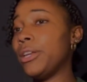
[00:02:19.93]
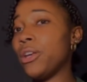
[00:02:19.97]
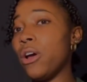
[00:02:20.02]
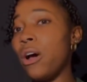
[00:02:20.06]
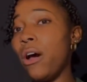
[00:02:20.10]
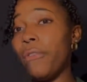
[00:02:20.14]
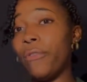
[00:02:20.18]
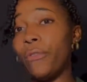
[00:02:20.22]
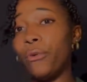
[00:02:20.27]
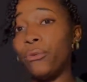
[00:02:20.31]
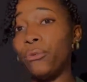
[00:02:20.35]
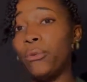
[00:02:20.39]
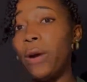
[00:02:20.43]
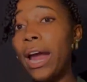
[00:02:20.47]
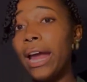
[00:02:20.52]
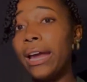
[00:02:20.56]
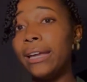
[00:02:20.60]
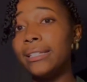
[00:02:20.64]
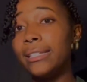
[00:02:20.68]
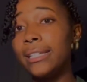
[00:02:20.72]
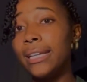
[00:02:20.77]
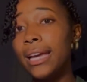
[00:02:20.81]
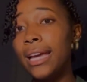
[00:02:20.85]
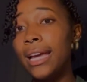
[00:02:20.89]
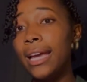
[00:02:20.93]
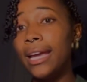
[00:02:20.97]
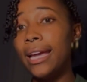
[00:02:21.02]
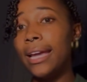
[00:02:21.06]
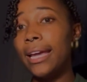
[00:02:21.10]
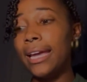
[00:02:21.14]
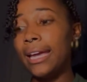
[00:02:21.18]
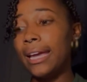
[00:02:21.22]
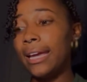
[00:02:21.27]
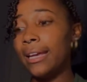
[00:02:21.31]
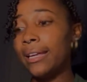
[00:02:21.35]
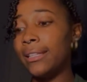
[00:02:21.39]
on the right
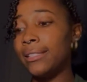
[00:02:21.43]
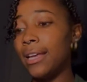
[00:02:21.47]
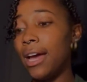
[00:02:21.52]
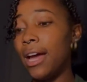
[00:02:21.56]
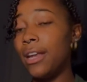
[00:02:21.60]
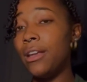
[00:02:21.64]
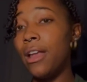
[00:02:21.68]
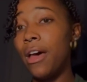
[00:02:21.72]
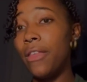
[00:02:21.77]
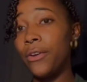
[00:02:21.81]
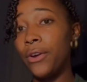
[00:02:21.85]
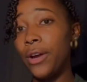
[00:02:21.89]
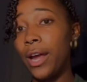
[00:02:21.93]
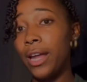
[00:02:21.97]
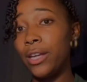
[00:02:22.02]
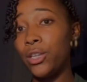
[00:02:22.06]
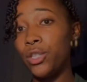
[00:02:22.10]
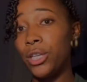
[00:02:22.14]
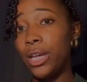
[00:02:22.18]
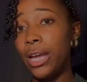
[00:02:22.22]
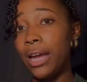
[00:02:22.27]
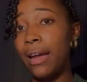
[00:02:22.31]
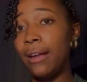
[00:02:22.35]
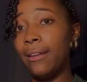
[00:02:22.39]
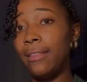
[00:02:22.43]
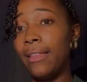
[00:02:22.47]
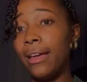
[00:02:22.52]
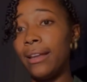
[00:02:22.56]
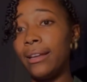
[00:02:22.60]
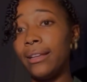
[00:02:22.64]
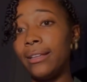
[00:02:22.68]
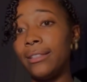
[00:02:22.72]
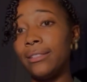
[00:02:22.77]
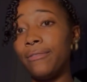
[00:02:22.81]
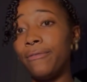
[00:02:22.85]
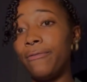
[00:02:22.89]
is another AGN
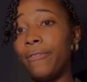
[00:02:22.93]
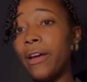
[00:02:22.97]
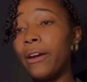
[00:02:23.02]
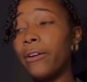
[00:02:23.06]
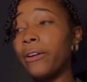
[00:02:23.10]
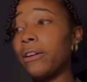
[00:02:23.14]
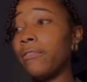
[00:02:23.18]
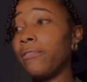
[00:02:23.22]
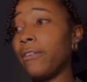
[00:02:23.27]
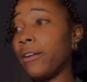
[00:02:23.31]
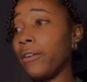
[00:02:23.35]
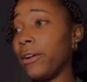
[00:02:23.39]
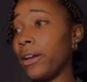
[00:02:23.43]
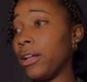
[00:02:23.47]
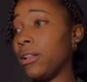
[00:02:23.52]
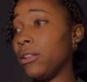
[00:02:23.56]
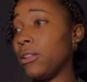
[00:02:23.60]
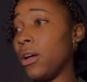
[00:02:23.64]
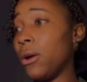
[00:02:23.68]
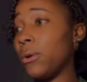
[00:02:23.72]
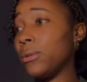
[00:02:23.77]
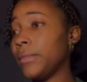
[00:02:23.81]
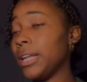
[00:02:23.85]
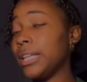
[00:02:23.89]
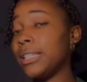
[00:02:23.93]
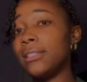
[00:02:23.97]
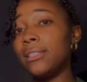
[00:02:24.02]
that is very, very close.